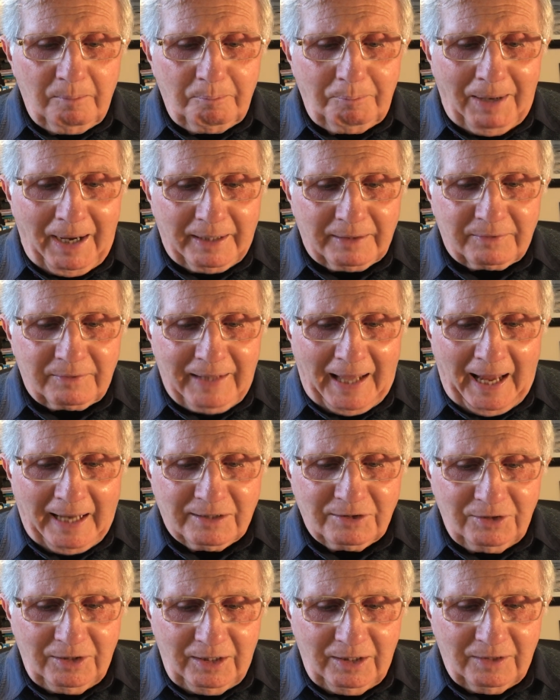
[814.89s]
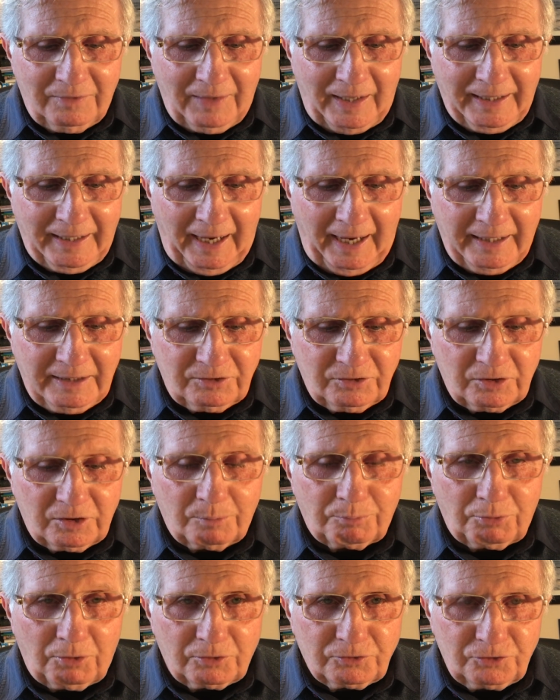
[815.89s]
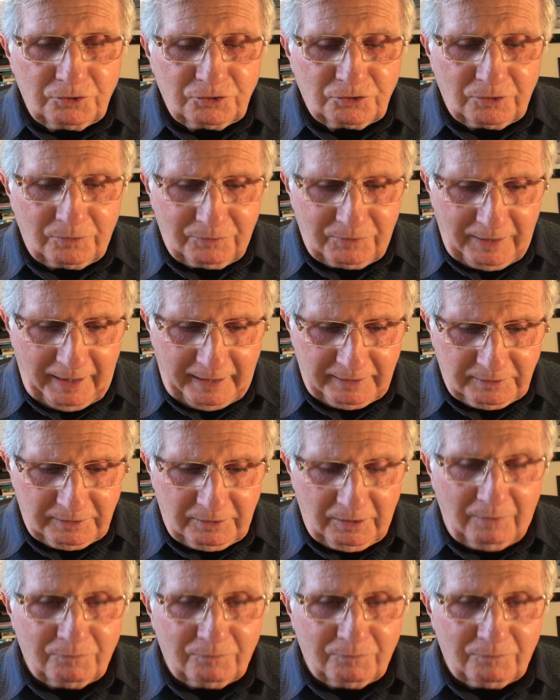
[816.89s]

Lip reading: But that year they ate of the produce of Canaan.